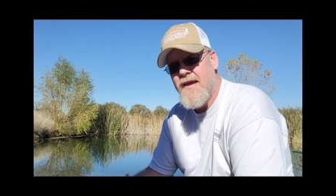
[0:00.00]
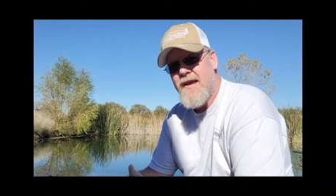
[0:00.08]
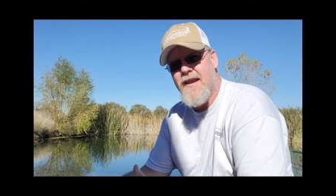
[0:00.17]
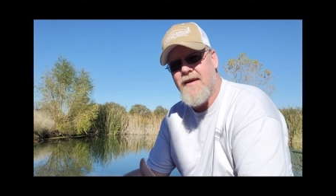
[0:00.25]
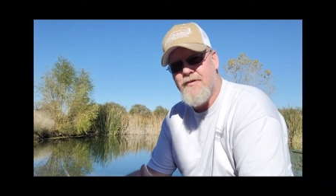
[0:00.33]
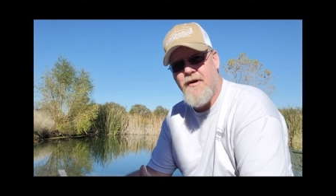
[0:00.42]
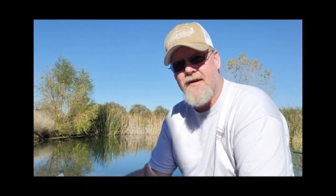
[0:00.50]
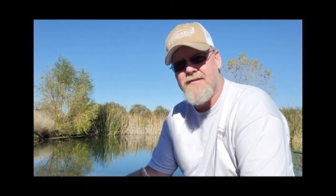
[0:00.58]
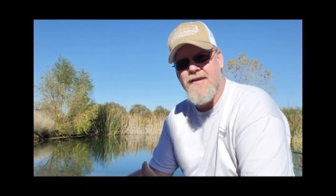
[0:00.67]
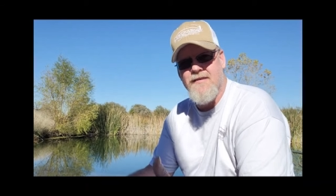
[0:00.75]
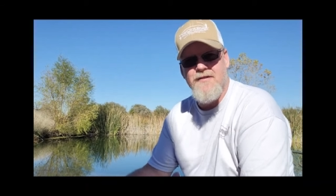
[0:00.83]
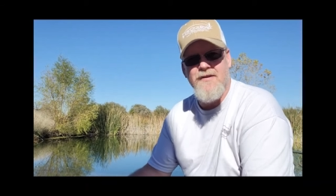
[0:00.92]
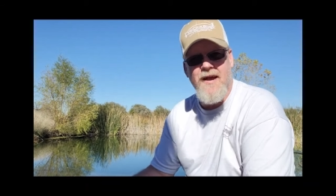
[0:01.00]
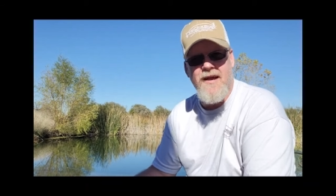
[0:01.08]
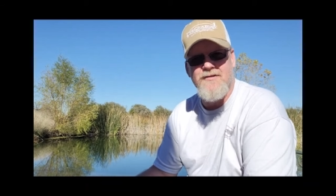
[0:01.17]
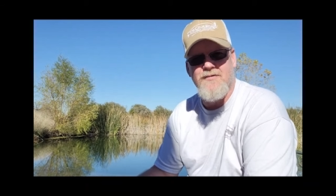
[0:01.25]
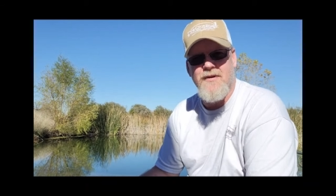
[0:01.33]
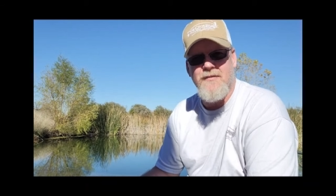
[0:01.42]
And I thought telling you
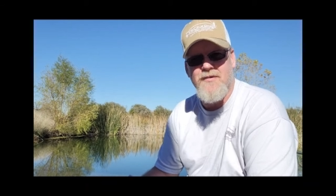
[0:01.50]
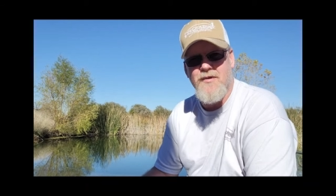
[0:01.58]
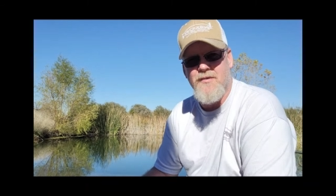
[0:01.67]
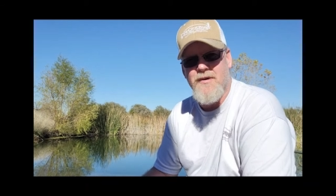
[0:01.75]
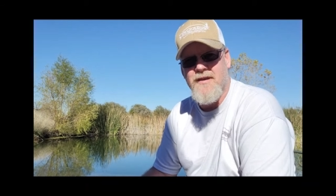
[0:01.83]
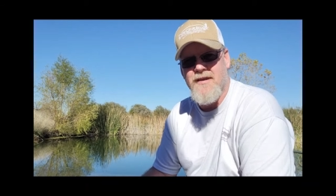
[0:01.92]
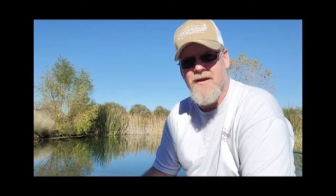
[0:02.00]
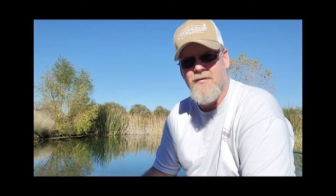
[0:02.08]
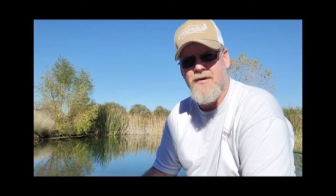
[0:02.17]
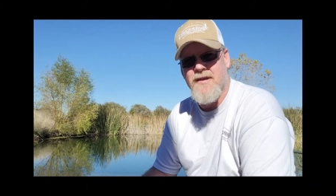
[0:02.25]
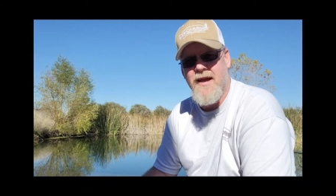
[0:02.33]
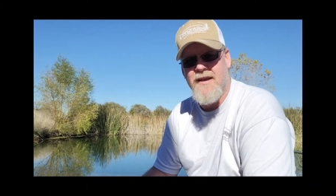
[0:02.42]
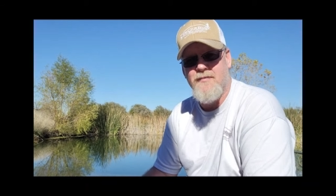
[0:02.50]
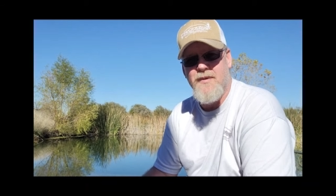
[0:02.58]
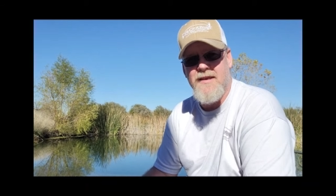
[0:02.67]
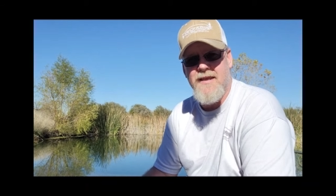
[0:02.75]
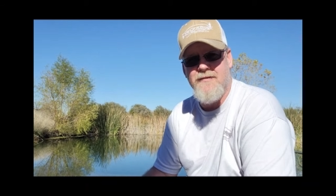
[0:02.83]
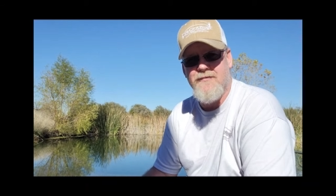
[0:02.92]
guys what I'm doing, it would kind of
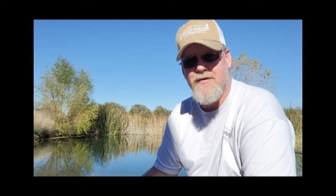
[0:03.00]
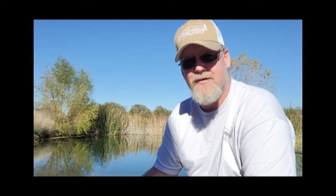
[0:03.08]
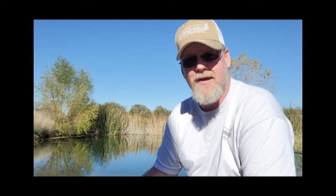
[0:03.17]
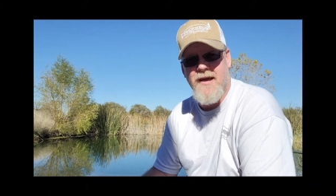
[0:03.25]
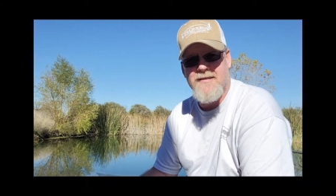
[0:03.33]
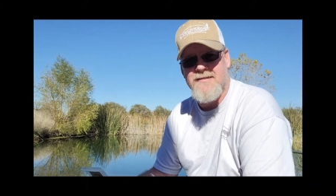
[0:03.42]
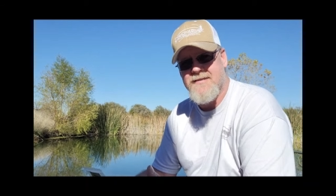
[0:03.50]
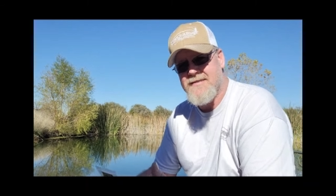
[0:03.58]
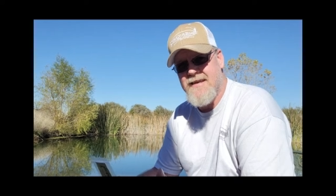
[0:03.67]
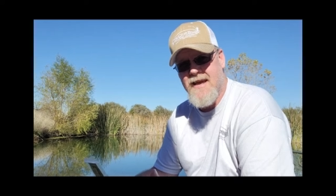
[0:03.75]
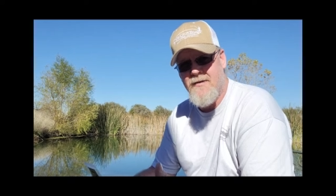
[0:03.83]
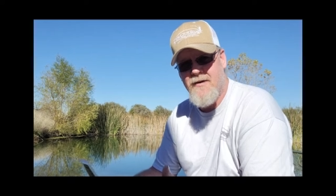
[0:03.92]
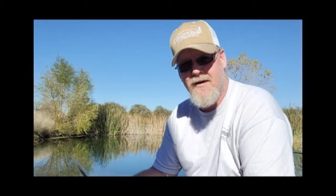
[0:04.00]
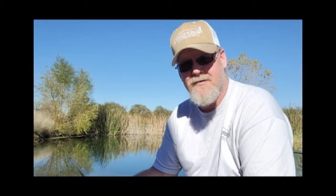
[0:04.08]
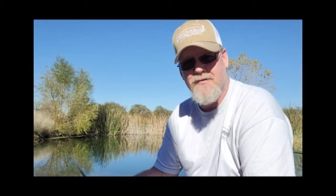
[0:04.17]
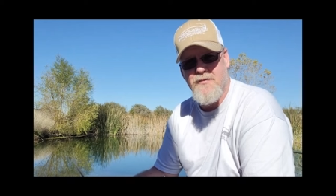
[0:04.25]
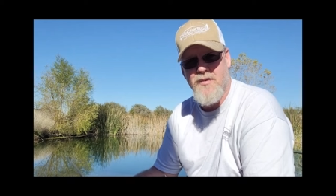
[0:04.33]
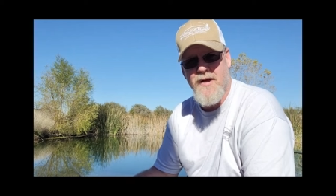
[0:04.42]
be neat for you guys to see how it all
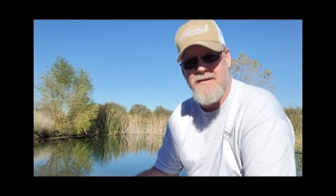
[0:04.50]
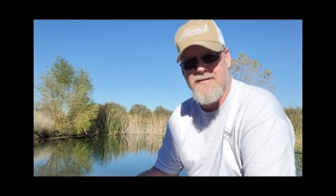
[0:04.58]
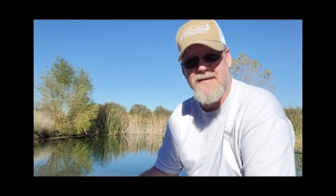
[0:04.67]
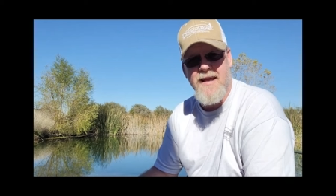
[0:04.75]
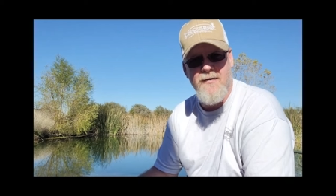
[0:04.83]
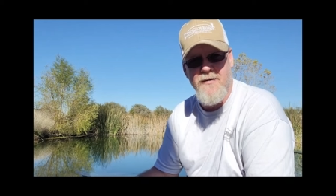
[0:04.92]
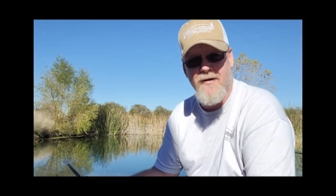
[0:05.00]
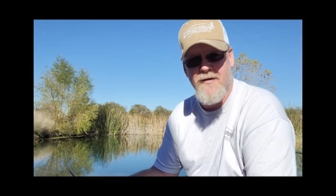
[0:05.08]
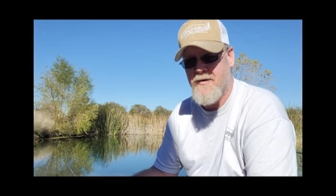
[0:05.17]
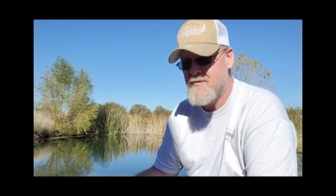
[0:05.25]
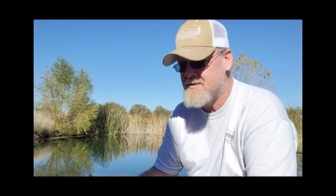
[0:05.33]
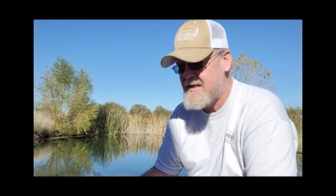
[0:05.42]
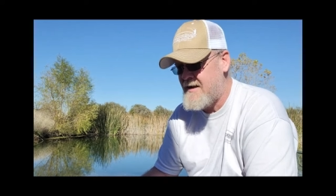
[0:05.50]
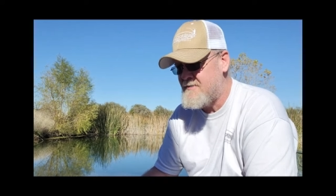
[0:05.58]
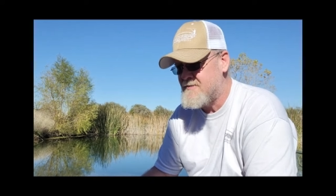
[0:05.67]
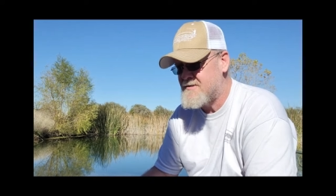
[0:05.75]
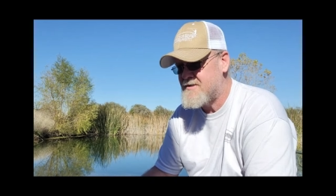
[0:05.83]
took place and how it all goes down.